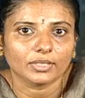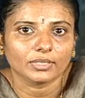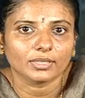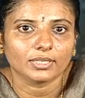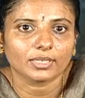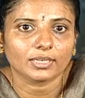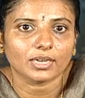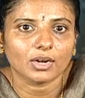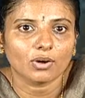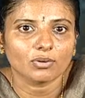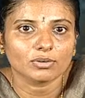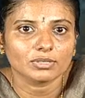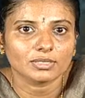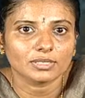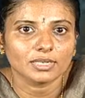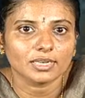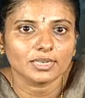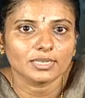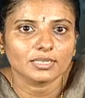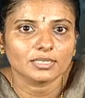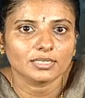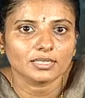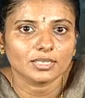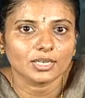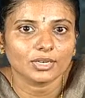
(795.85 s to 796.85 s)
The counselor,
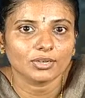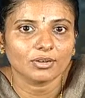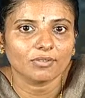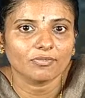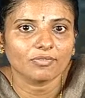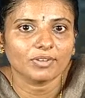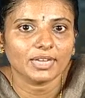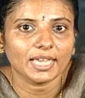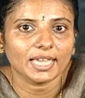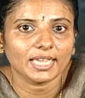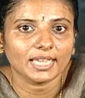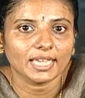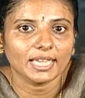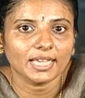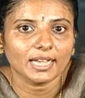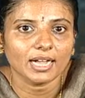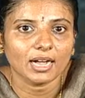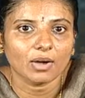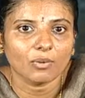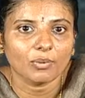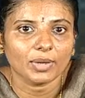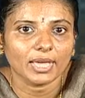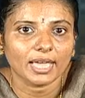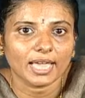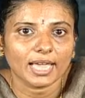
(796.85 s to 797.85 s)
instead of taking
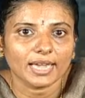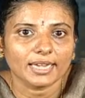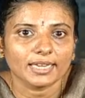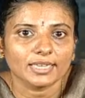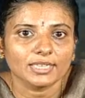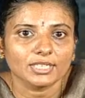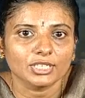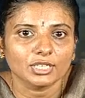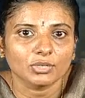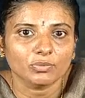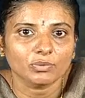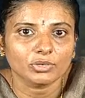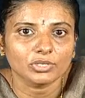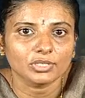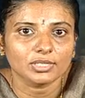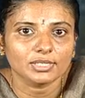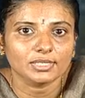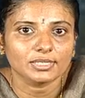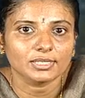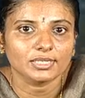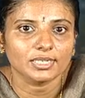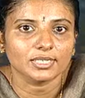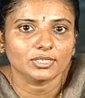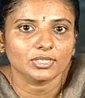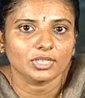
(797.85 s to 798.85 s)
away an
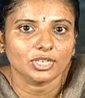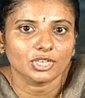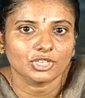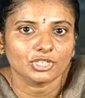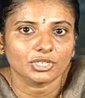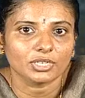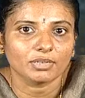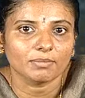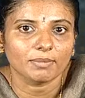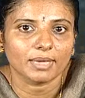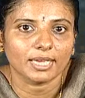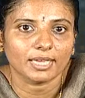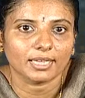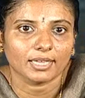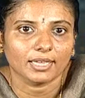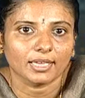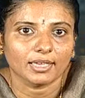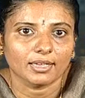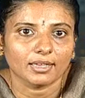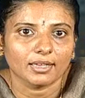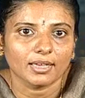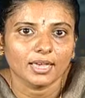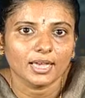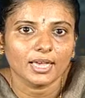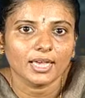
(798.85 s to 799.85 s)
individual's
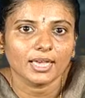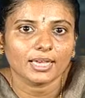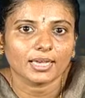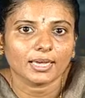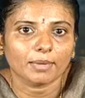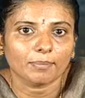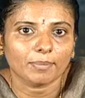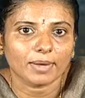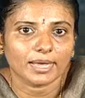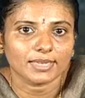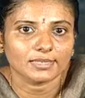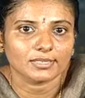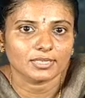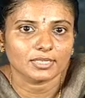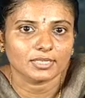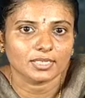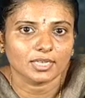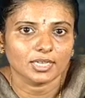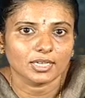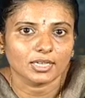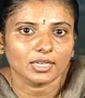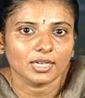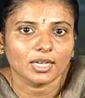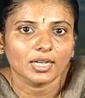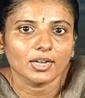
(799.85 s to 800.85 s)
decision-making
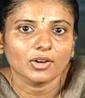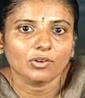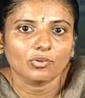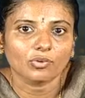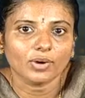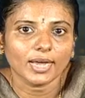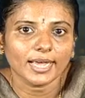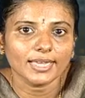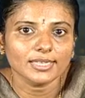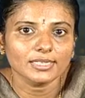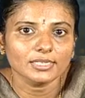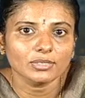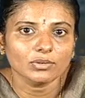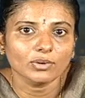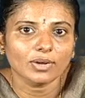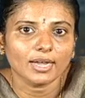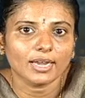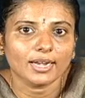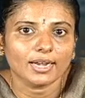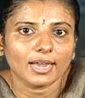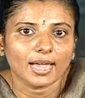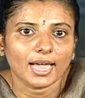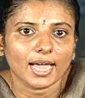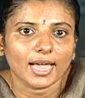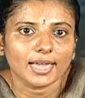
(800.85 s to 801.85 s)
capacity, tries to
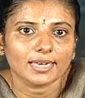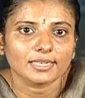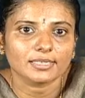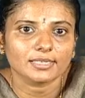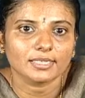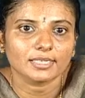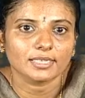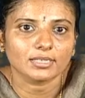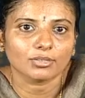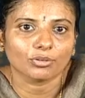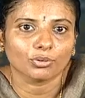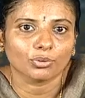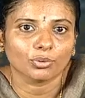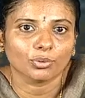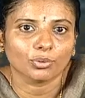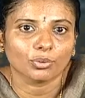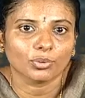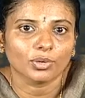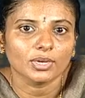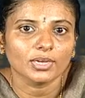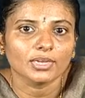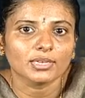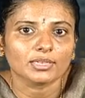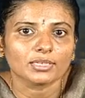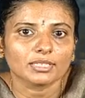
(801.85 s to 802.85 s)
enhance it
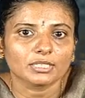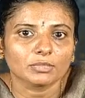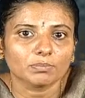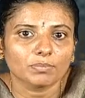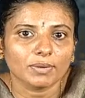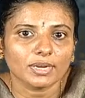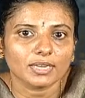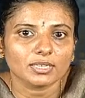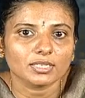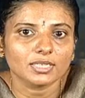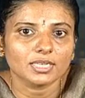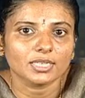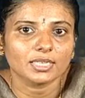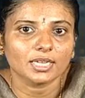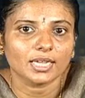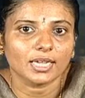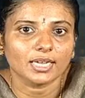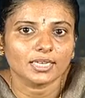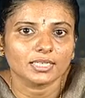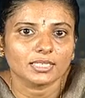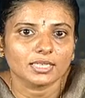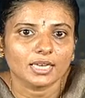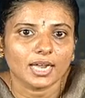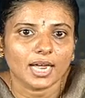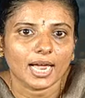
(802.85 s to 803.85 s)
through respecting
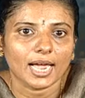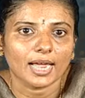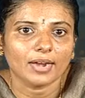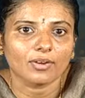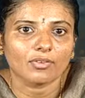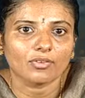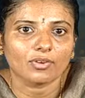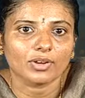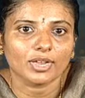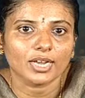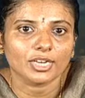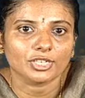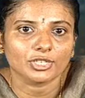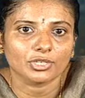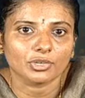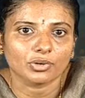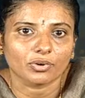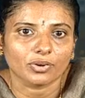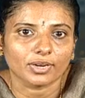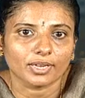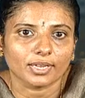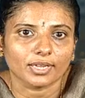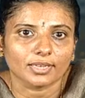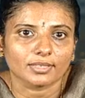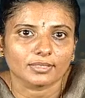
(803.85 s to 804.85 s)
it and
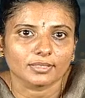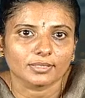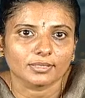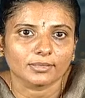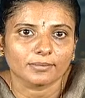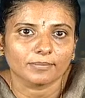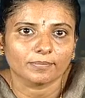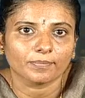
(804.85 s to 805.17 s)
reassuring it.